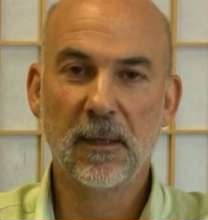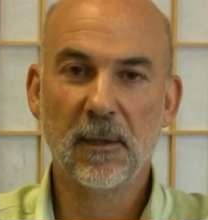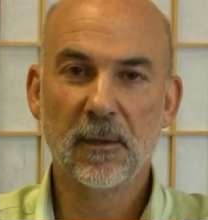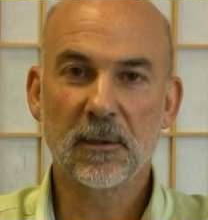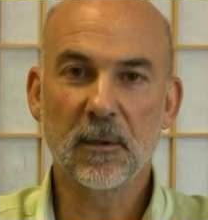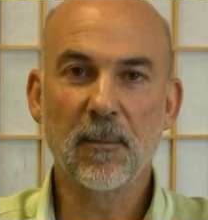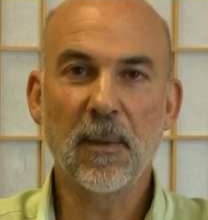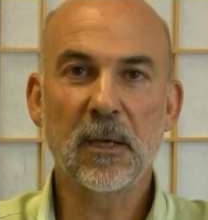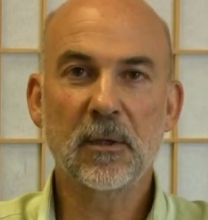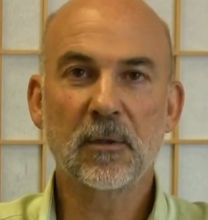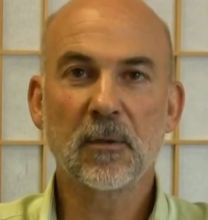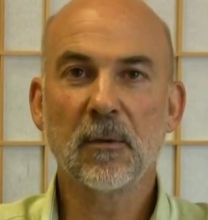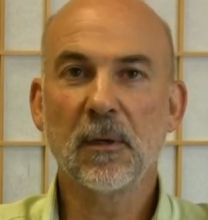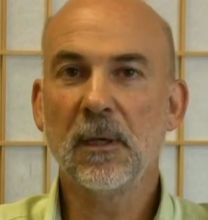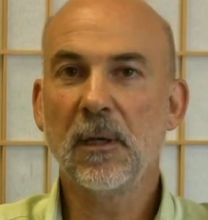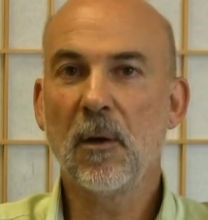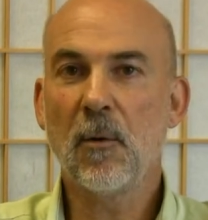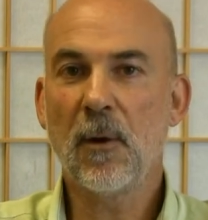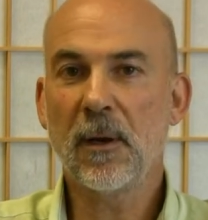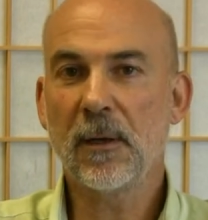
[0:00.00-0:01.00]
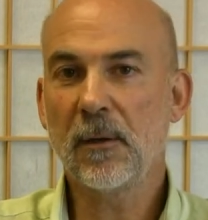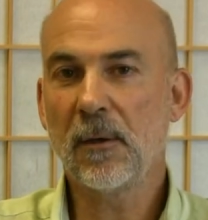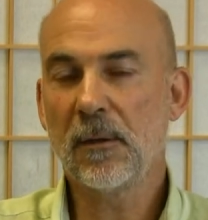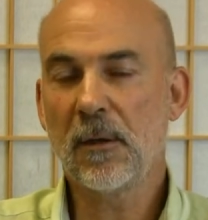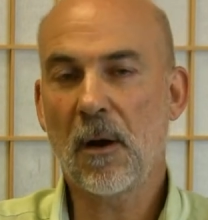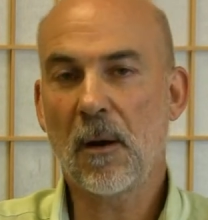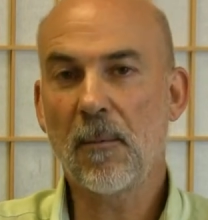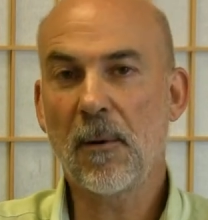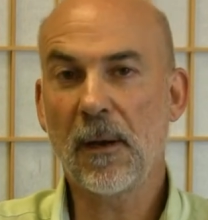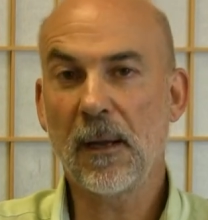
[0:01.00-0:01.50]
So make sure you know what good
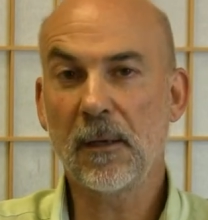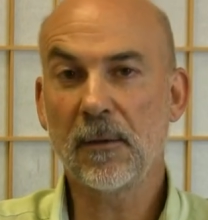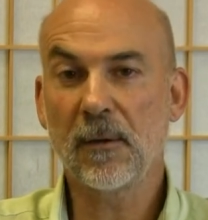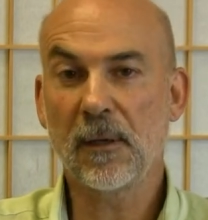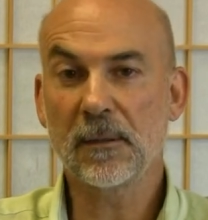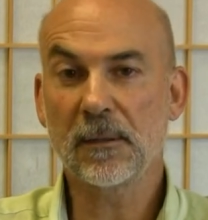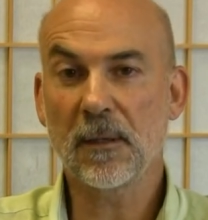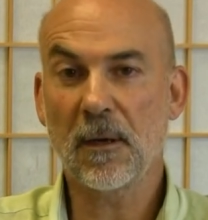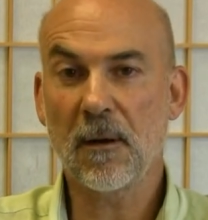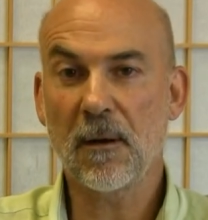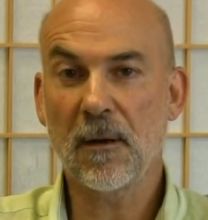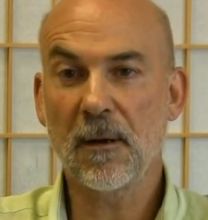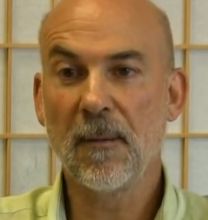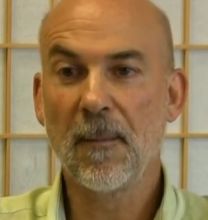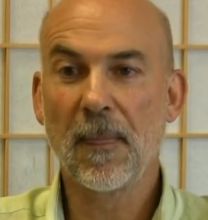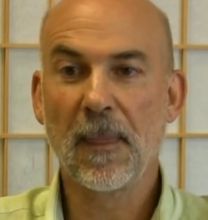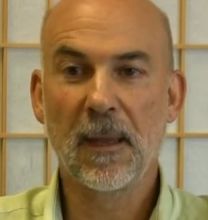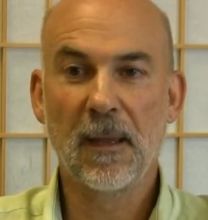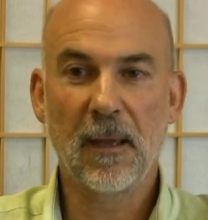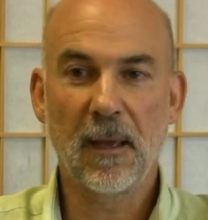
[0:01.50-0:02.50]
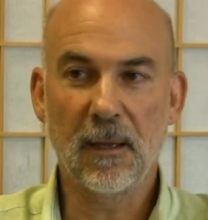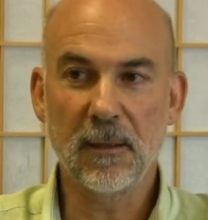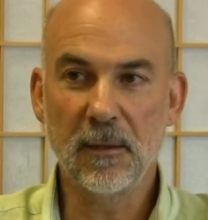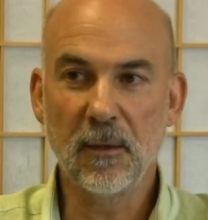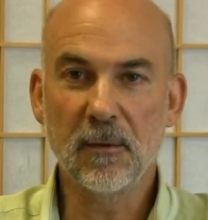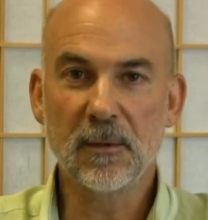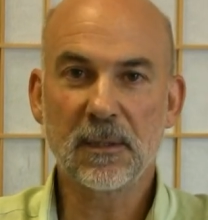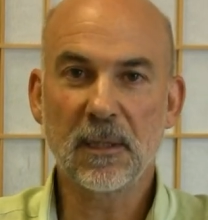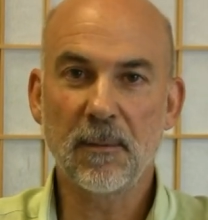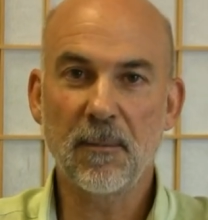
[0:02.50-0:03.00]
carbohydrates are and
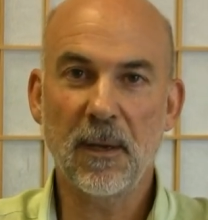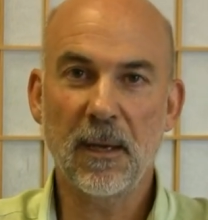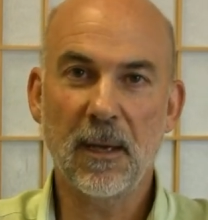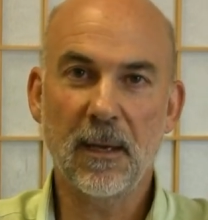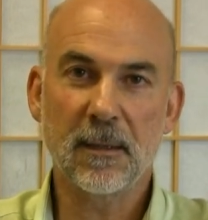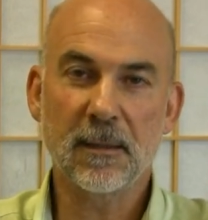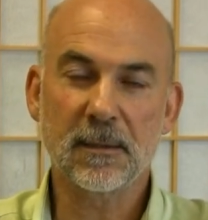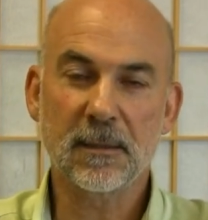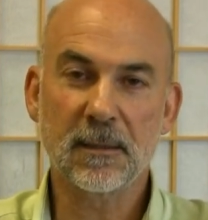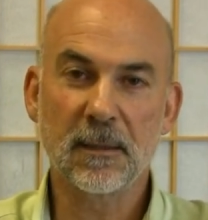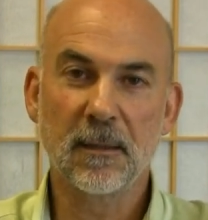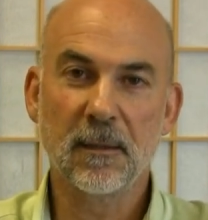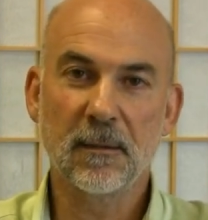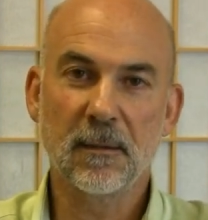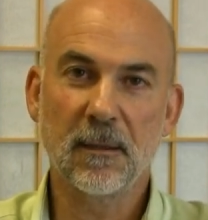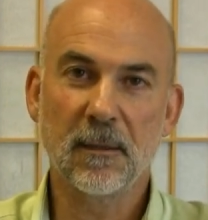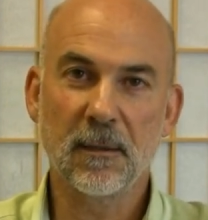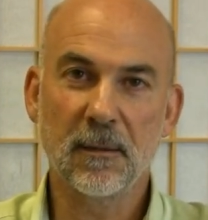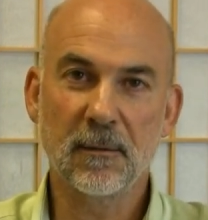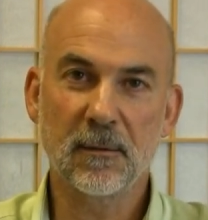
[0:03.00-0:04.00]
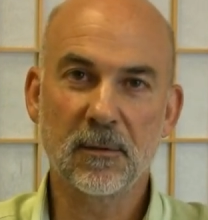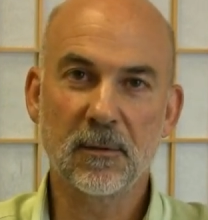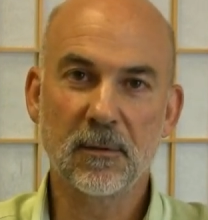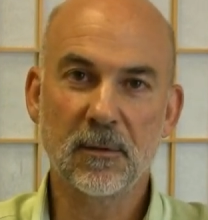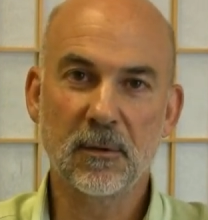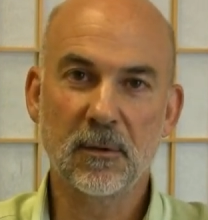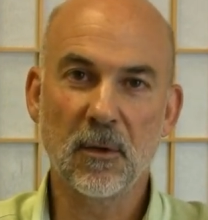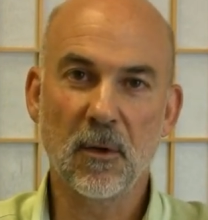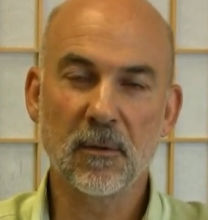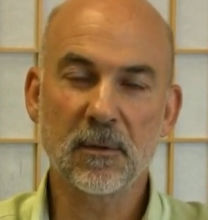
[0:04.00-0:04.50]
use them as the
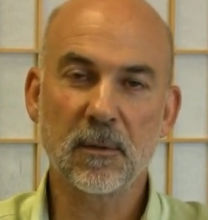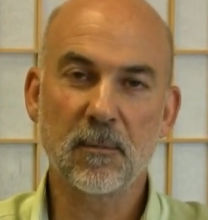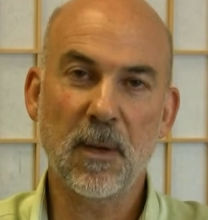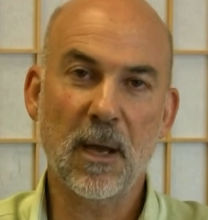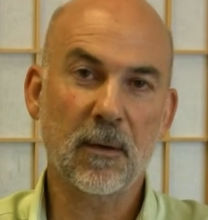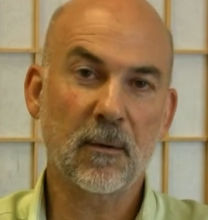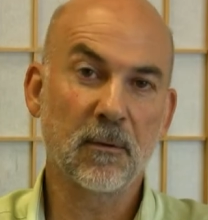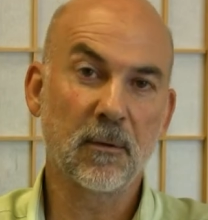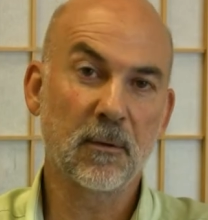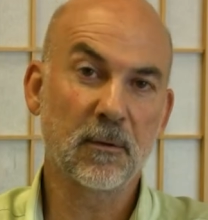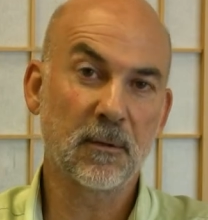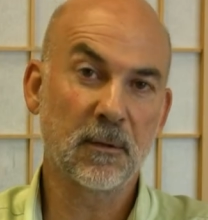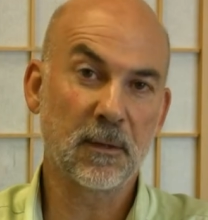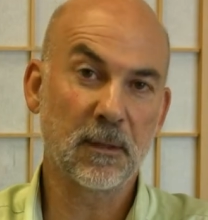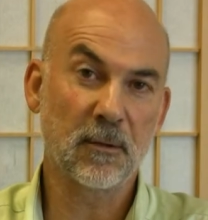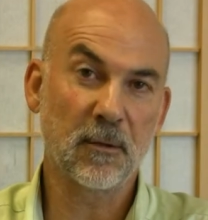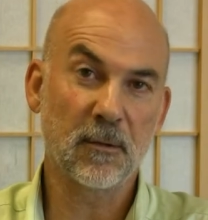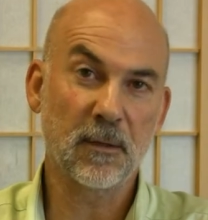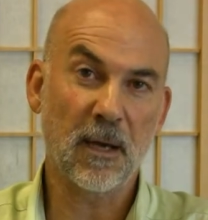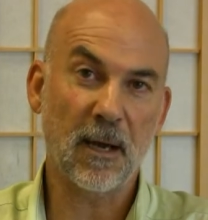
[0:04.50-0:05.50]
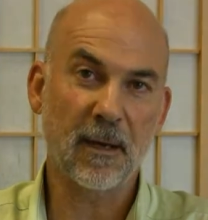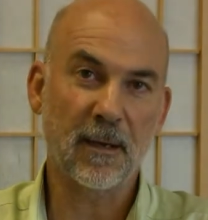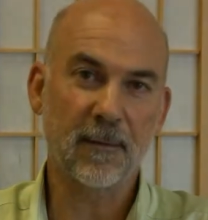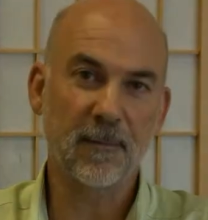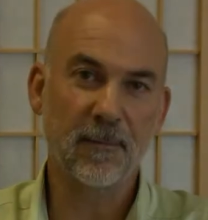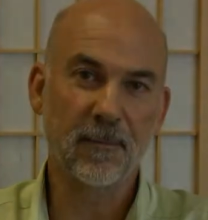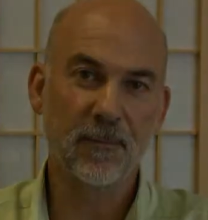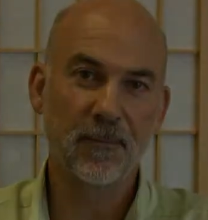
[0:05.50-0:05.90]
chosen macronutrient in your diet.